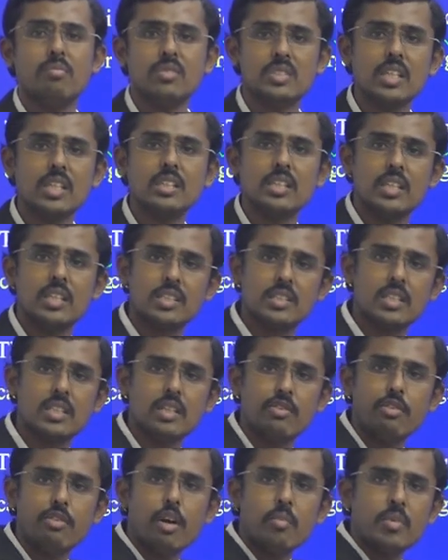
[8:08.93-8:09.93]
So that
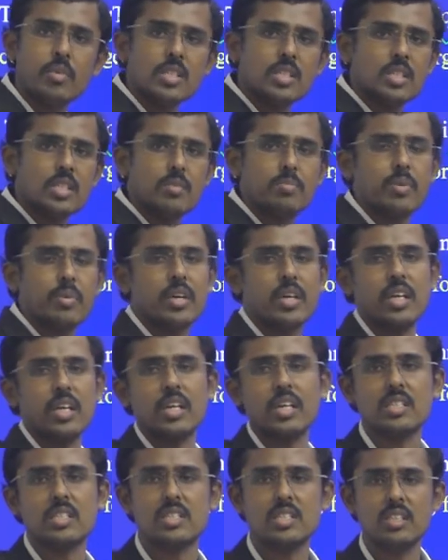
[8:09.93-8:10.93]
form is penetrant
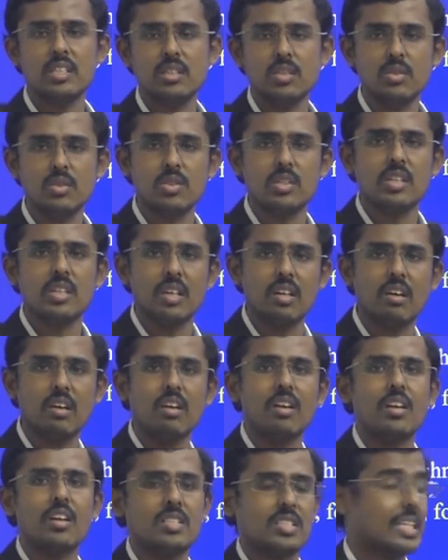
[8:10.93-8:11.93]
testing using a
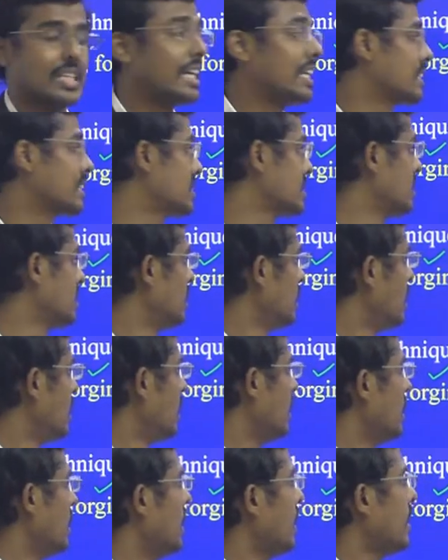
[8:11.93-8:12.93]
contrast colors.
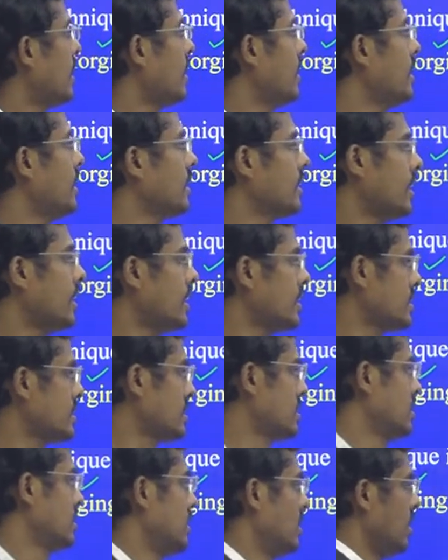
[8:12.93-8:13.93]
Hairline
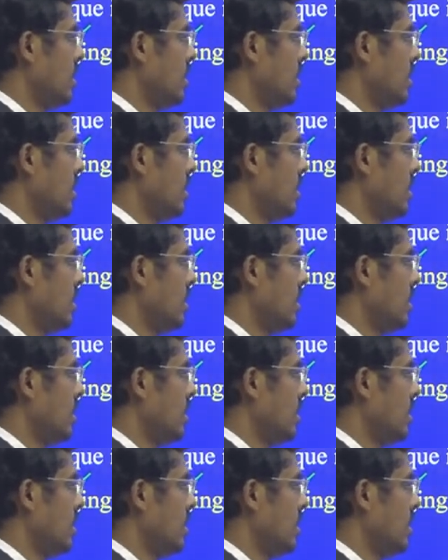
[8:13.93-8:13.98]
cracks,